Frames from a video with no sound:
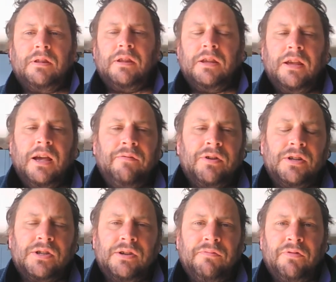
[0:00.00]
the
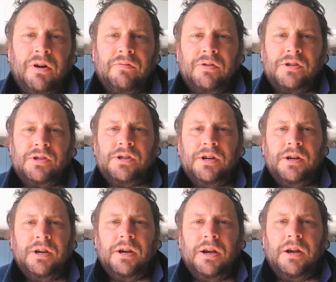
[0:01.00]
evidence in front of us
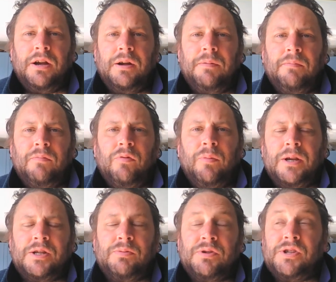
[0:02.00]

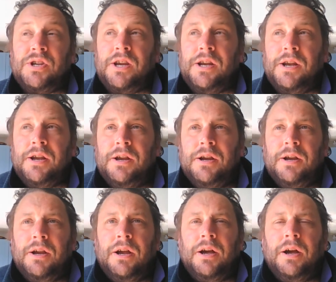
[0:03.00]
remains to be seen.
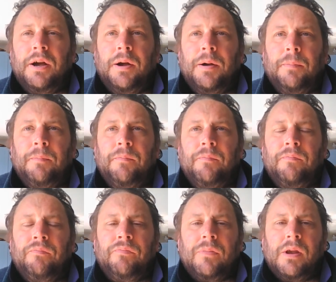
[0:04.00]
But
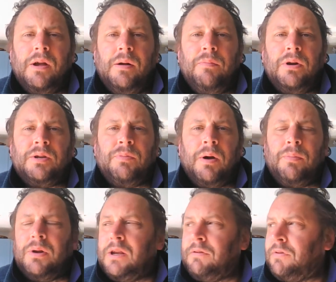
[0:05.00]
it's my
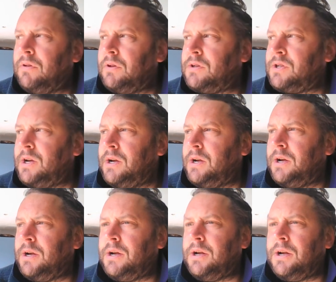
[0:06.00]
belief
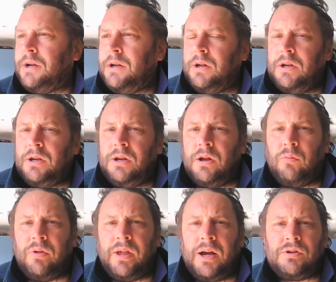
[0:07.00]
that
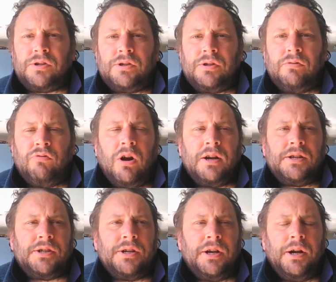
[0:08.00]
without the right